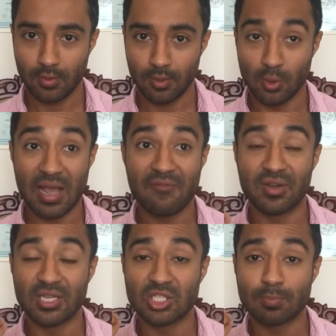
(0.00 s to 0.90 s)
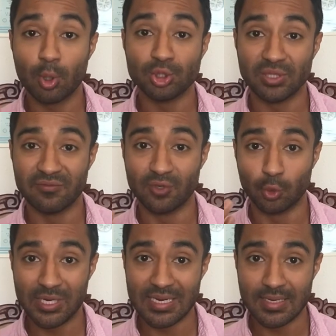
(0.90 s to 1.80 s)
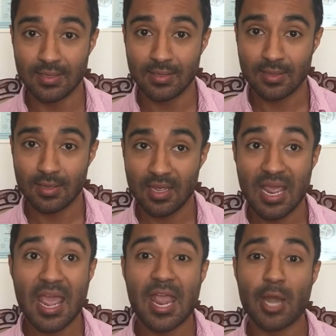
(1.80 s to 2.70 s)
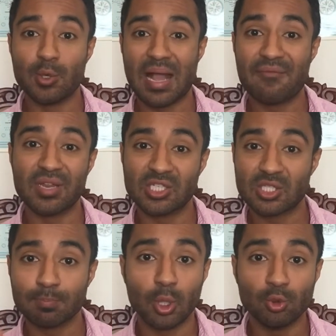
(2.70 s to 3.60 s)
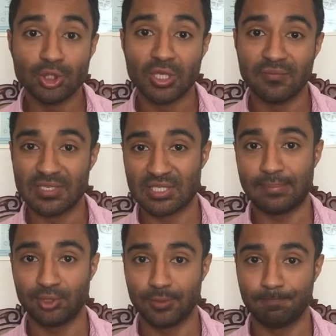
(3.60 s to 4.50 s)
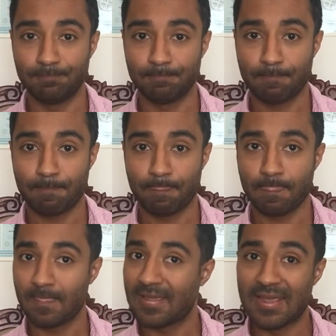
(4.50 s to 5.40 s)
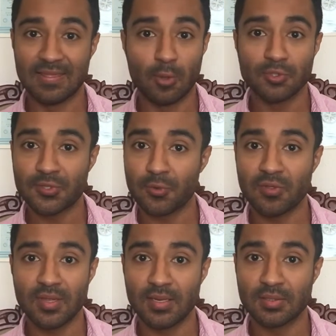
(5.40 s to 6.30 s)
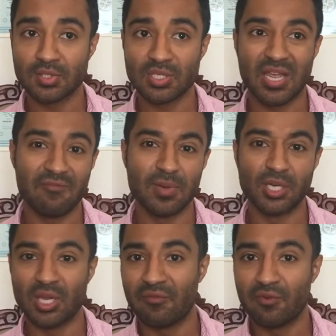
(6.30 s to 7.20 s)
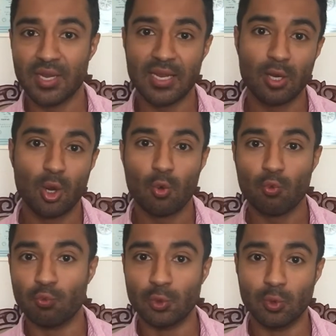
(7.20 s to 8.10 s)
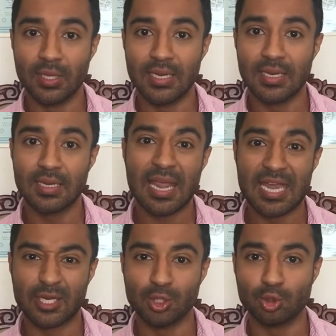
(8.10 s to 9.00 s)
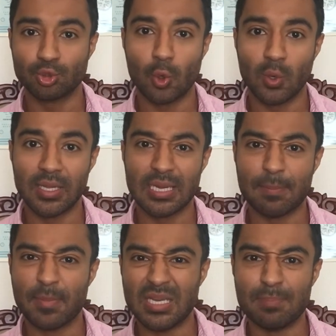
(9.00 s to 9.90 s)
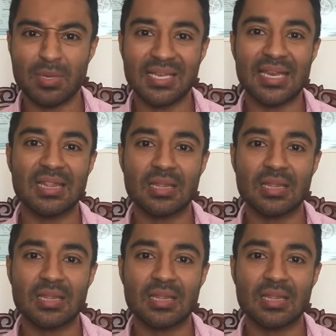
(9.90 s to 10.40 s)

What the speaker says: you have an explosion of greed, and you have an explosion of deception. And those three things have been governing, ruling, and controlling and manipulating the